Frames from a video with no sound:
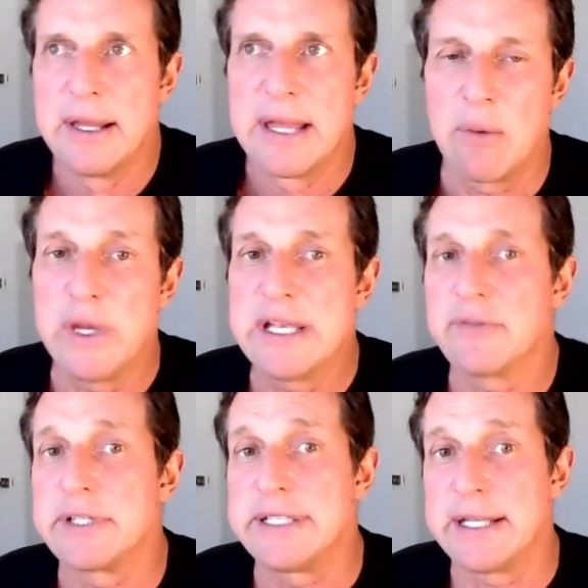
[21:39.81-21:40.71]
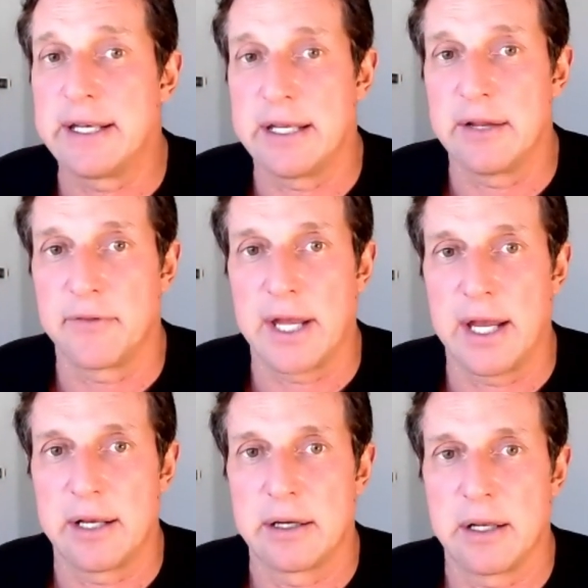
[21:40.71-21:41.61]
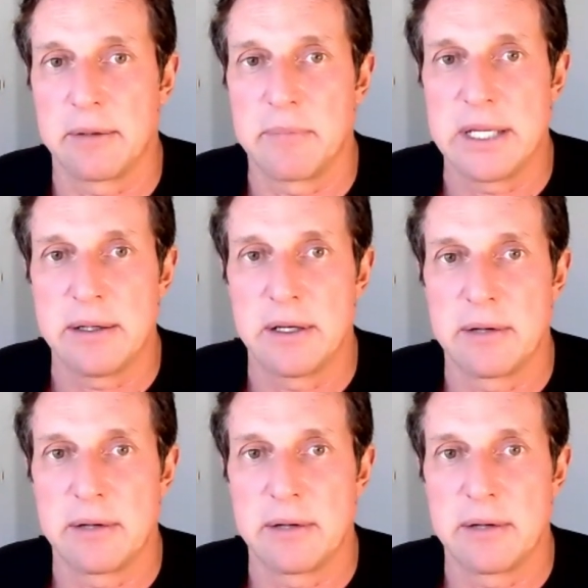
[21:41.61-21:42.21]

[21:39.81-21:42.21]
and we never did any of that like me and